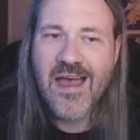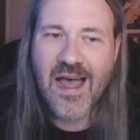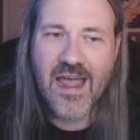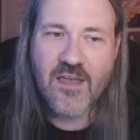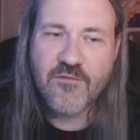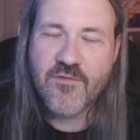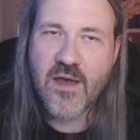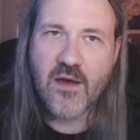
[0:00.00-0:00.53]
I
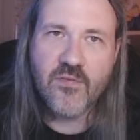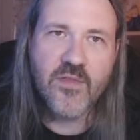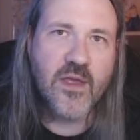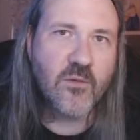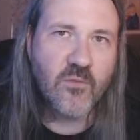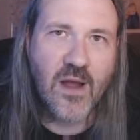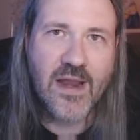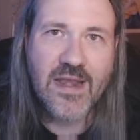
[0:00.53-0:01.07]
have found
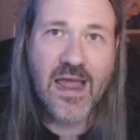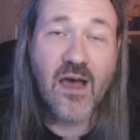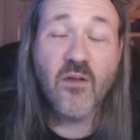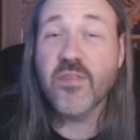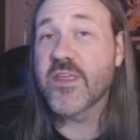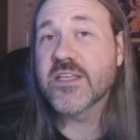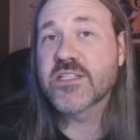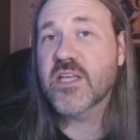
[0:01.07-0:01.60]
that right now
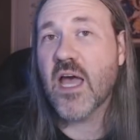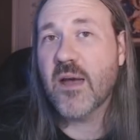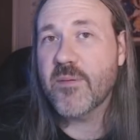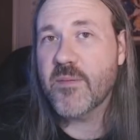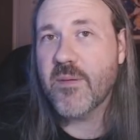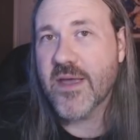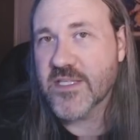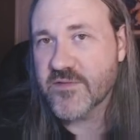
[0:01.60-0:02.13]
this
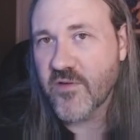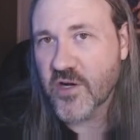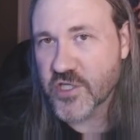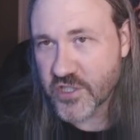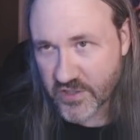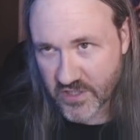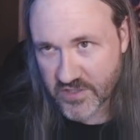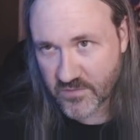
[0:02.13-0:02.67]
copy paste
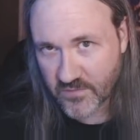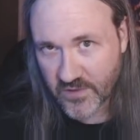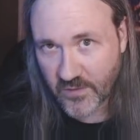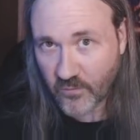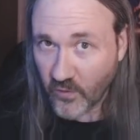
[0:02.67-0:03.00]
function doesn't really